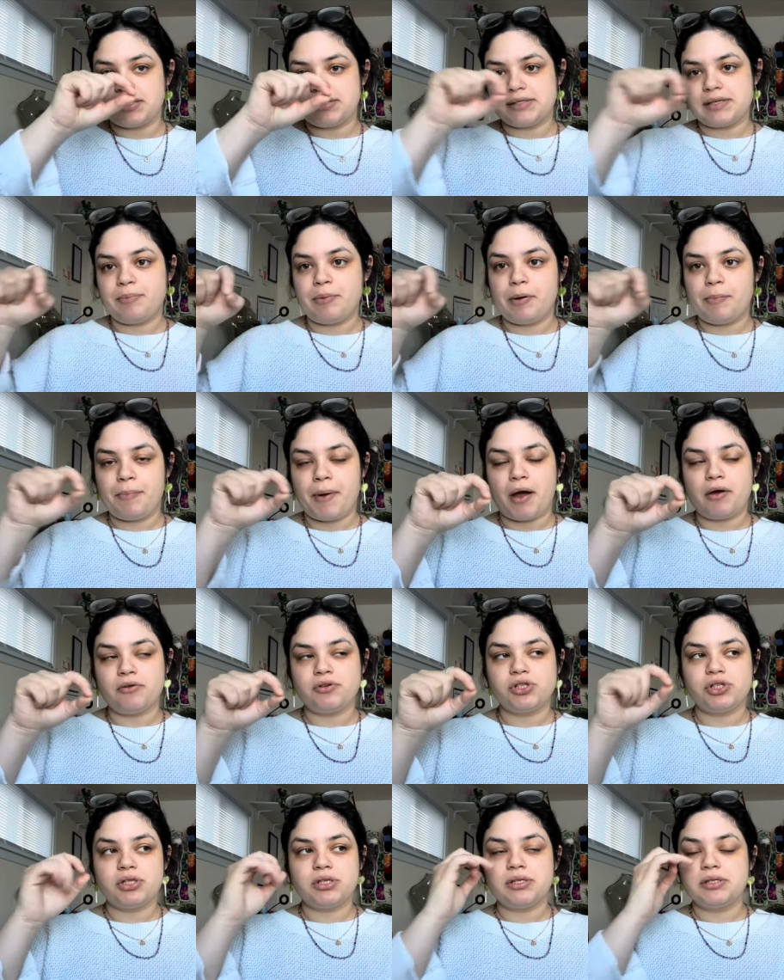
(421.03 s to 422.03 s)
zip up
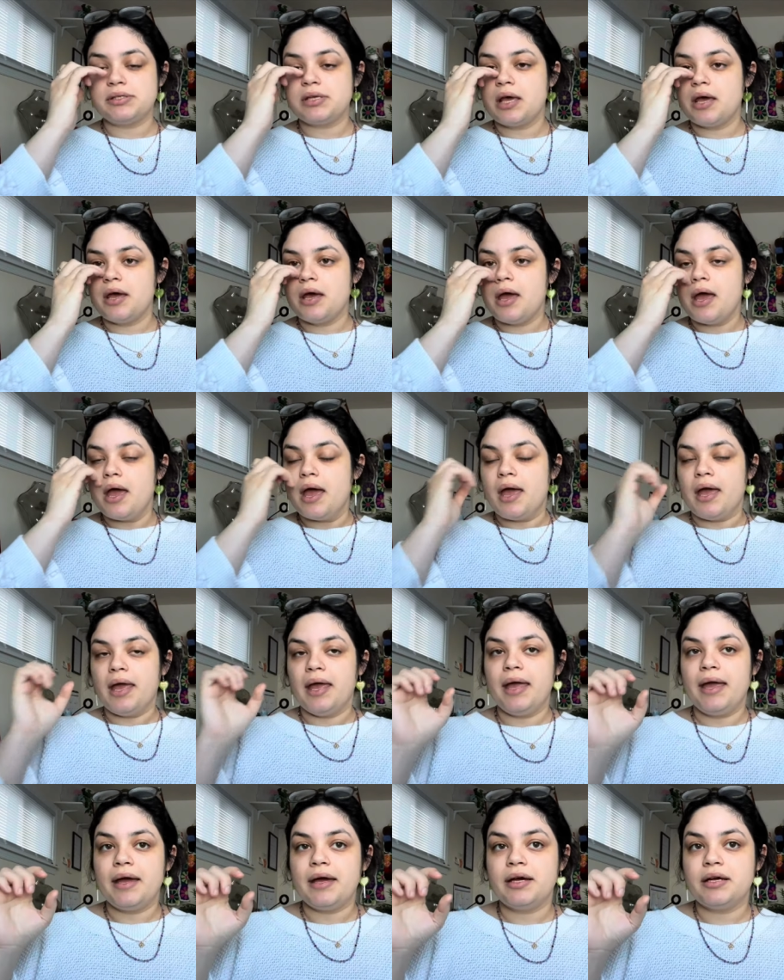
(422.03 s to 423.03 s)
pouches
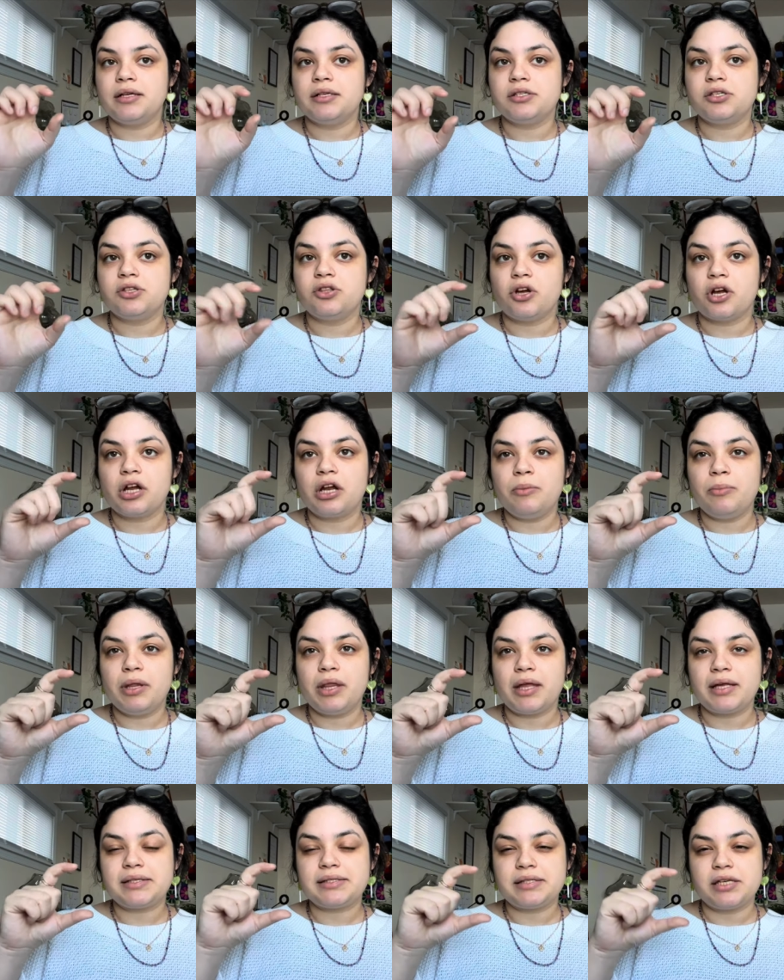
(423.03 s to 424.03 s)
and they're going to be
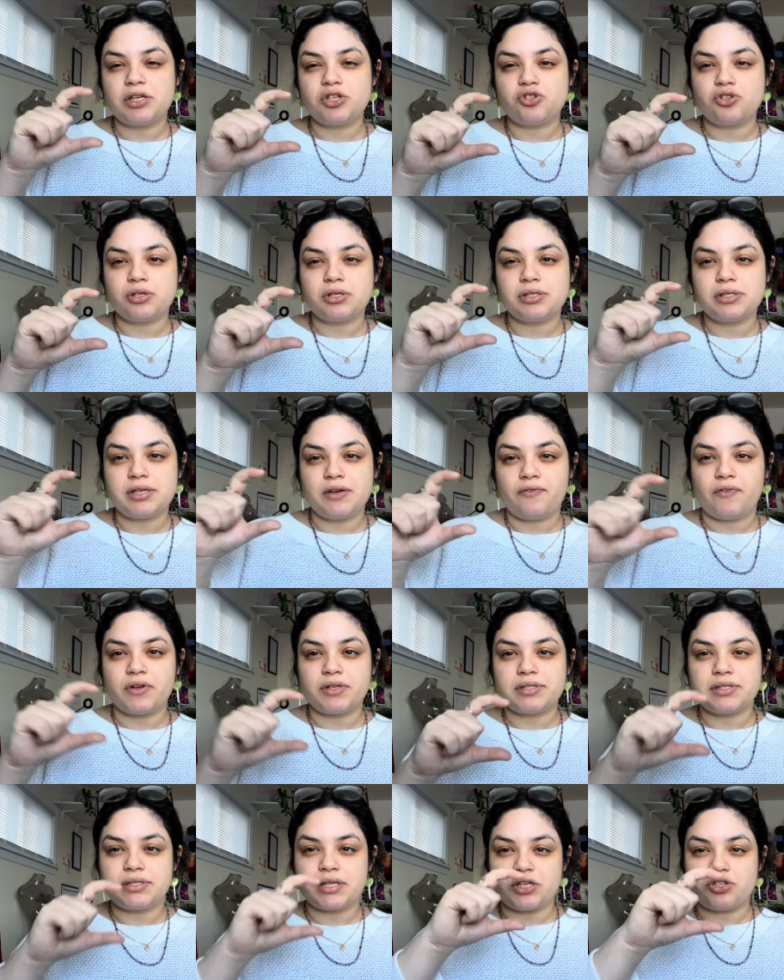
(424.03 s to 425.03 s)
like citrus,
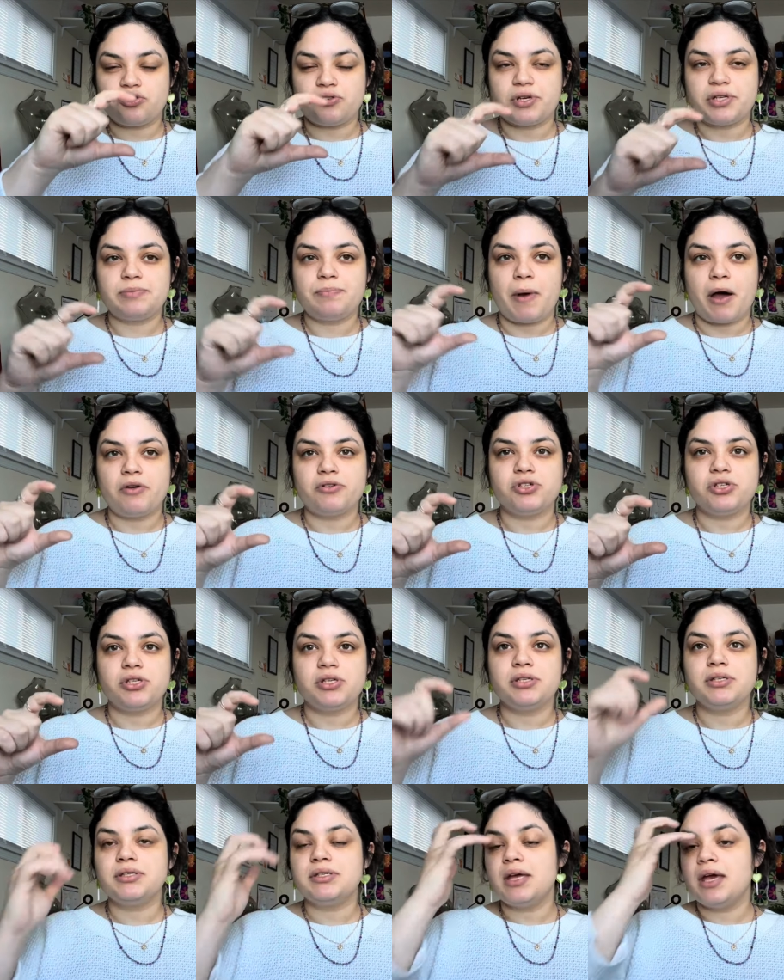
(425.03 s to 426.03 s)
different citrus
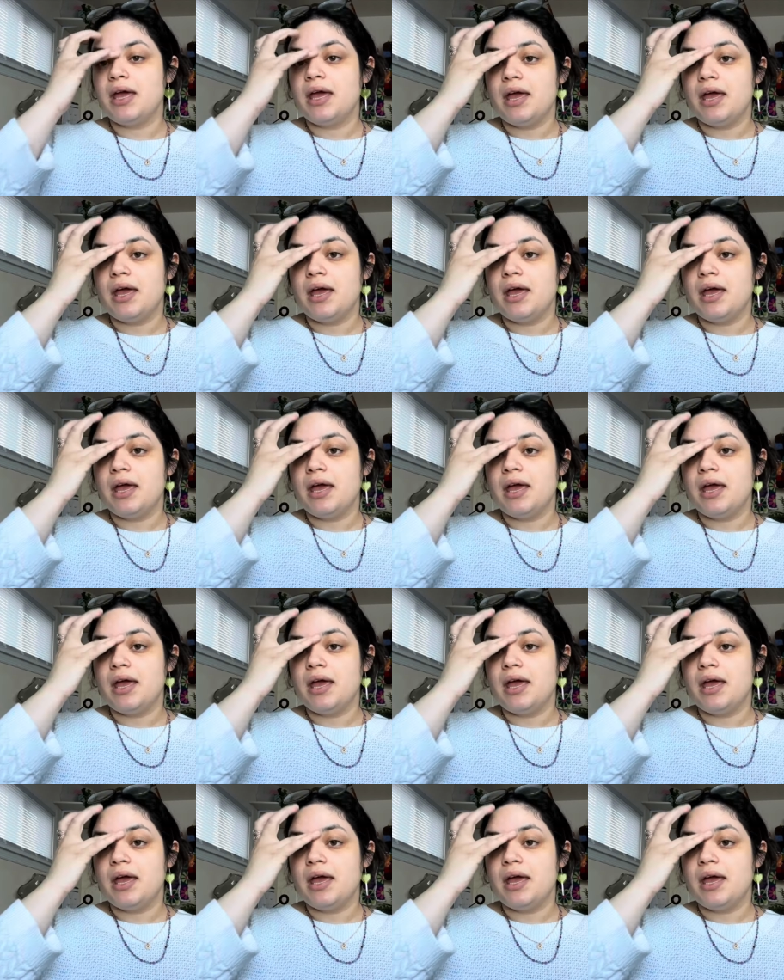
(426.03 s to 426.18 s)
pouches.